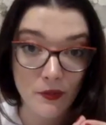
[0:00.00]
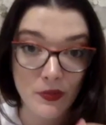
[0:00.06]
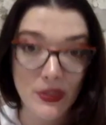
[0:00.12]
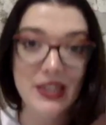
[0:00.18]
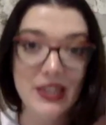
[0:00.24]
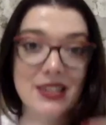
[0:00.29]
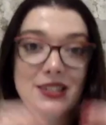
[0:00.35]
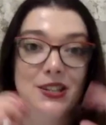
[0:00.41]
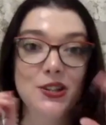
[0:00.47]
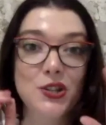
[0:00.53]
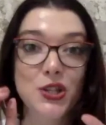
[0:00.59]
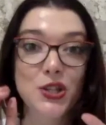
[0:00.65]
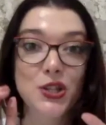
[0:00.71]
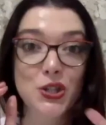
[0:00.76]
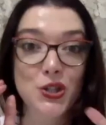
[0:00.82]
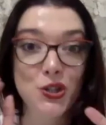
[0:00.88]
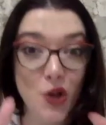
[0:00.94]
This is
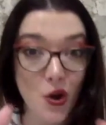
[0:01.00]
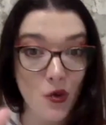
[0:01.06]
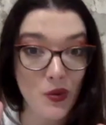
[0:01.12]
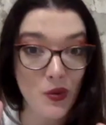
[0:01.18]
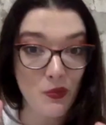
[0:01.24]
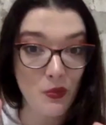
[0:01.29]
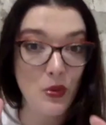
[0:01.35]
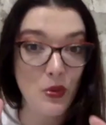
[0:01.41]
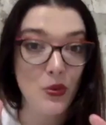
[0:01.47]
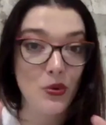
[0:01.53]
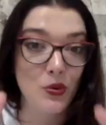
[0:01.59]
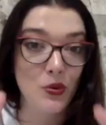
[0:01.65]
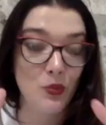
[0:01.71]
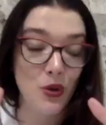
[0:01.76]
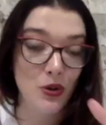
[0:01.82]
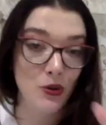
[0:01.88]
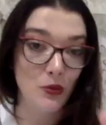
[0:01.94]
so important
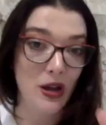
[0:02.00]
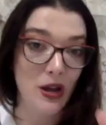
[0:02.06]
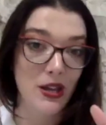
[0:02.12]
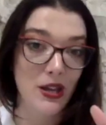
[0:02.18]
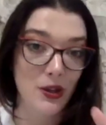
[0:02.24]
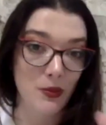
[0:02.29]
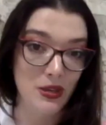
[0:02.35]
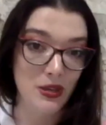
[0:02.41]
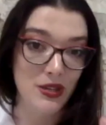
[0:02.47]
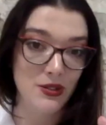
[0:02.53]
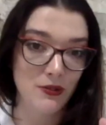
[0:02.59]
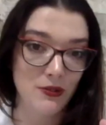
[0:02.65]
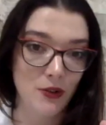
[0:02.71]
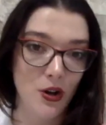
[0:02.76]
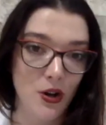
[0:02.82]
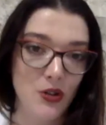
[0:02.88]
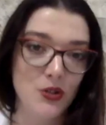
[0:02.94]
when you're buying a piece of
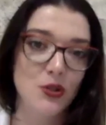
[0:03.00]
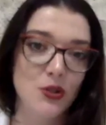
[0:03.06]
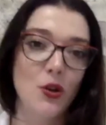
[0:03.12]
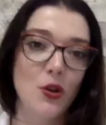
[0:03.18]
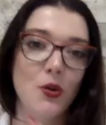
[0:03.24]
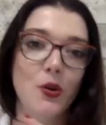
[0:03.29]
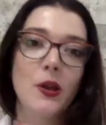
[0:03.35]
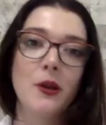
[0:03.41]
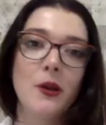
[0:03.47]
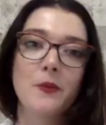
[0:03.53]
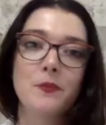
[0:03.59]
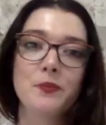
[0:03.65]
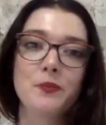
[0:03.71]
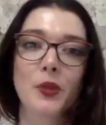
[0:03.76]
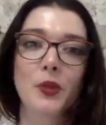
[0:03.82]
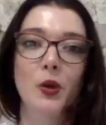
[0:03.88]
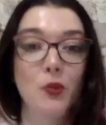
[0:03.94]
art. So
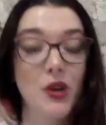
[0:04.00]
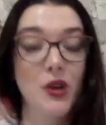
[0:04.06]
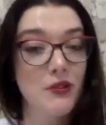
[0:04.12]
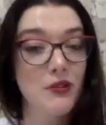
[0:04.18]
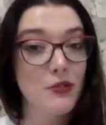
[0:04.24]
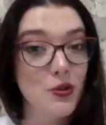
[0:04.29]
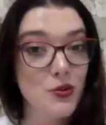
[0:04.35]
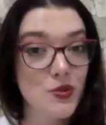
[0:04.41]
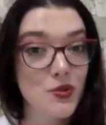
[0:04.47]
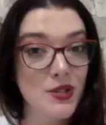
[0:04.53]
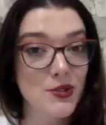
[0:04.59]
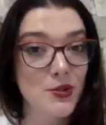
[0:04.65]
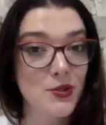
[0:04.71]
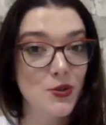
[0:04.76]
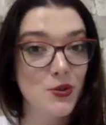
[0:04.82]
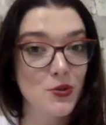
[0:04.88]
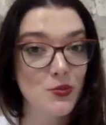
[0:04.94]
whenever using
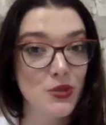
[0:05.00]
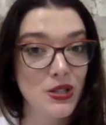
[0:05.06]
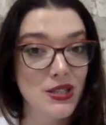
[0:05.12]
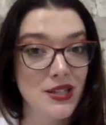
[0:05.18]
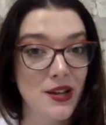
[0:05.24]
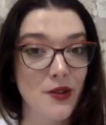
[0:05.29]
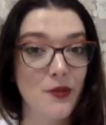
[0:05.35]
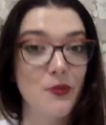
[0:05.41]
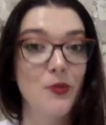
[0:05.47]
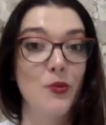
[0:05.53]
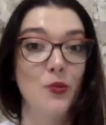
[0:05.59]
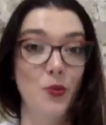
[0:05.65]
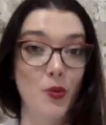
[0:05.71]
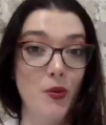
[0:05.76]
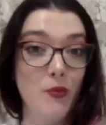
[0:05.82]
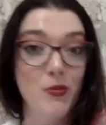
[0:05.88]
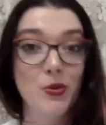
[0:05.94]
social media,
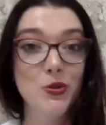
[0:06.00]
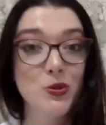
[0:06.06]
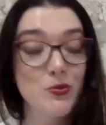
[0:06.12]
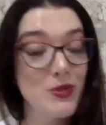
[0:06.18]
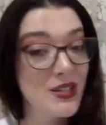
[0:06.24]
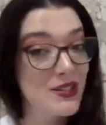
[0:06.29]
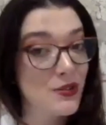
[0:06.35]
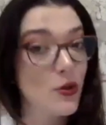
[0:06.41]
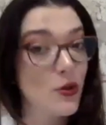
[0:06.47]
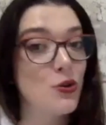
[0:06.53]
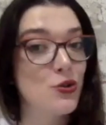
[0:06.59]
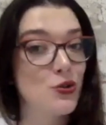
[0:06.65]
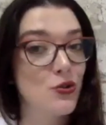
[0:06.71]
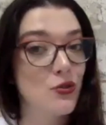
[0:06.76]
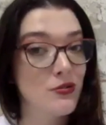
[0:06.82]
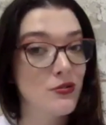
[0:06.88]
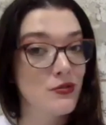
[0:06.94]
remember to be
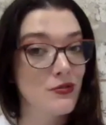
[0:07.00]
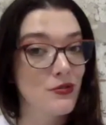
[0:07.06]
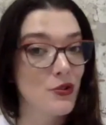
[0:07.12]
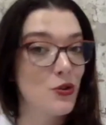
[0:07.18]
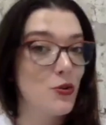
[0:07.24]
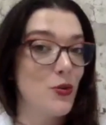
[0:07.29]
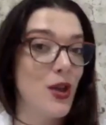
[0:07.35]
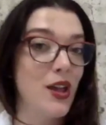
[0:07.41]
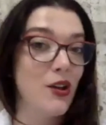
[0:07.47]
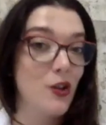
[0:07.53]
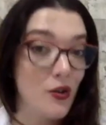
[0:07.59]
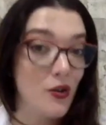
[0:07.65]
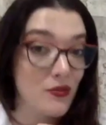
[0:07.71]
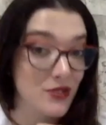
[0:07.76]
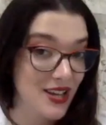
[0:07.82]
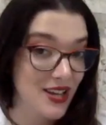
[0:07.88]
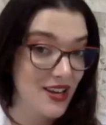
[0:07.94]
social, create a
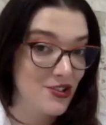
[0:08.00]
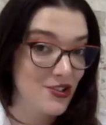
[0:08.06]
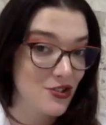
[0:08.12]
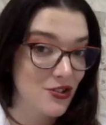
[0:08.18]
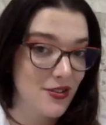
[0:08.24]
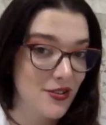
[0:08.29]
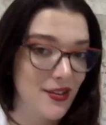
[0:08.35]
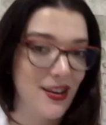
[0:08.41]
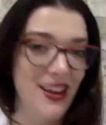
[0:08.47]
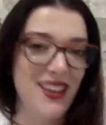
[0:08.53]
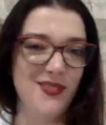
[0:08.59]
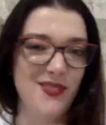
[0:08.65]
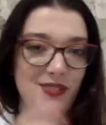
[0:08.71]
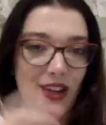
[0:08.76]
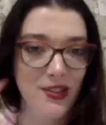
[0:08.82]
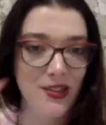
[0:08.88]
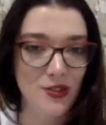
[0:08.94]
conversation,
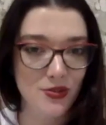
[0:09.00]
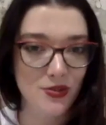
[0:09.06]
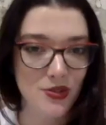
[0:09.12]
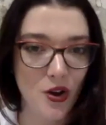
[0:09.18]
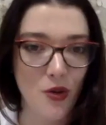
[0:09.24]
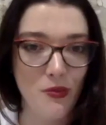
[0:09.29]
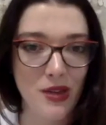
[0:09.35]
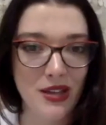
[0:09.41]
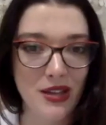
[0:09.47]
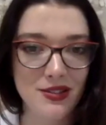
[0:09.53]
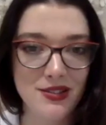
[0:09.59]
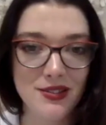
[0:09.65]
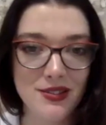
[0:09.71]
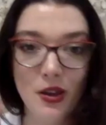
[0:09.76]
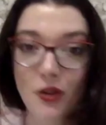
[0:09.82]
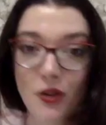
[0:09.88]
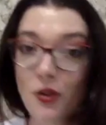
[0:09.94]
invite those
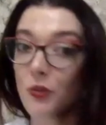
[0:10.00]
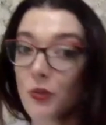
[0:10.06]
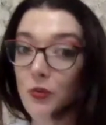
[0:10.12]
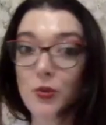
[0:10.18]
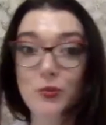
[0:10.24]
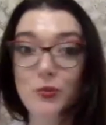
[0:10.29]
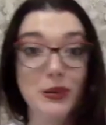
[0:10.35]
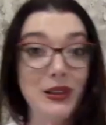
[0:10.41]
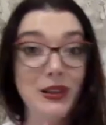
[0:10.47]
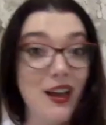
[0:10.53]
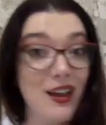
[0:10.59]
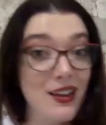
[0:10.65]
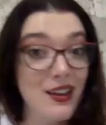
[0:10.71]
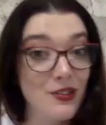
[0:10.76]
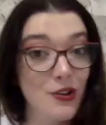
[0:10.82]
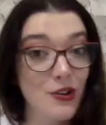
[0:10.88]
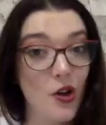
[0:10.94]
comments, reply
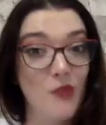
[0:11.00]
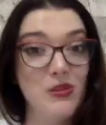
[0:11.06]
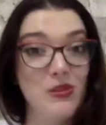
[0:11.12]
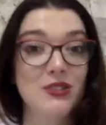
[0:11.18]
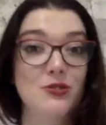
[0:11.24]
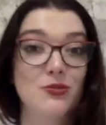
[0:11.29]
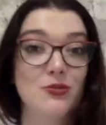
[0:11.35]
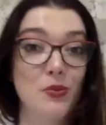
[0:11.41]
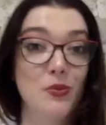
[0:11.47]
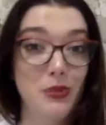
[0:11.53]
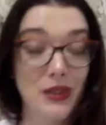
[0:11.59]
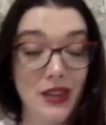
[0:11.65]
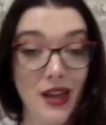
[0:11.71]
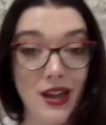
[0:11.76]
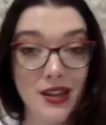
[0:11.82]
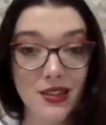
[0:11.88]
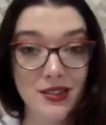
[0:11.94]
in the comments,
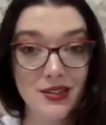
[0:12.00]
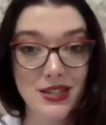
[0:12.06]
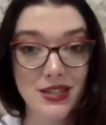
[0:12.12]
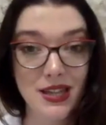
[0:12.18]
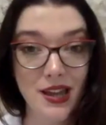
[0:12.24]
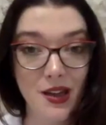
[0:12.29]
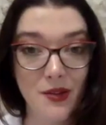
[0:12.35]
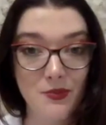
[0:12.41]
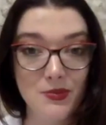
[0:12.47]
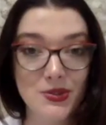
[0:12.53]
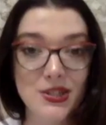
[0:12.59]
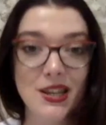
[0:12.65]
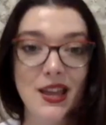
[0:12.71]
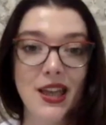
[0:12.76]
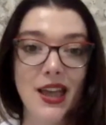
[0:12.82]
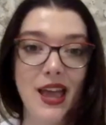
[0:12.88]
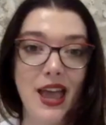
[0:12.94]
reply in the DMs,
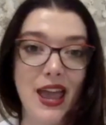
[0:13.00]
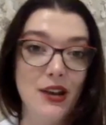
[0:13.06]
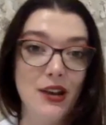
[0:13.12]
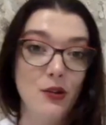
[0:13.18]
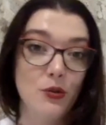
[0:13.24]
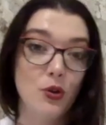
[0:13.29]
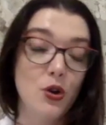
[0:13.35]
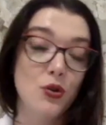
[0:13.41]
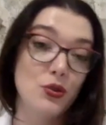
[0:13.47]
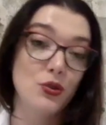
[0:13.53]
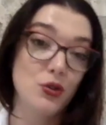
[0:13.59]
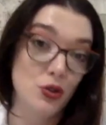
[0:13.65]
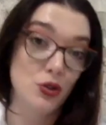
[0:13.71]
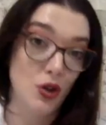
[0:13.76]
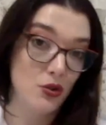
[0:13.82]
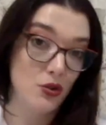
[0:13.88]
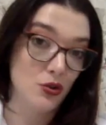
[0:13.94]
and it'll go
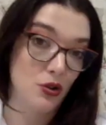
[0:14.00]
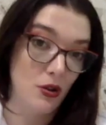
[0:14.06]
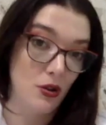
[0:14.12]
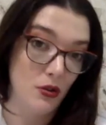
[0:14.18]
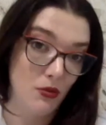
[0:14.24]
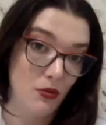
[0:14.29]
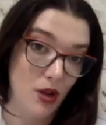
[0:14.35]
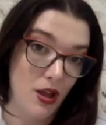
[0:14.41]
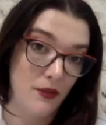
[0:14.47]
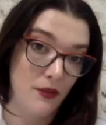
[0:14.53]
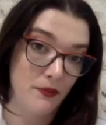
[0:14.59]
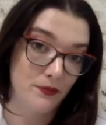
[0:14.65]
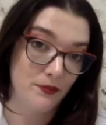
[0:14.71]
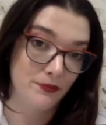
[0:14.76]
such a long way.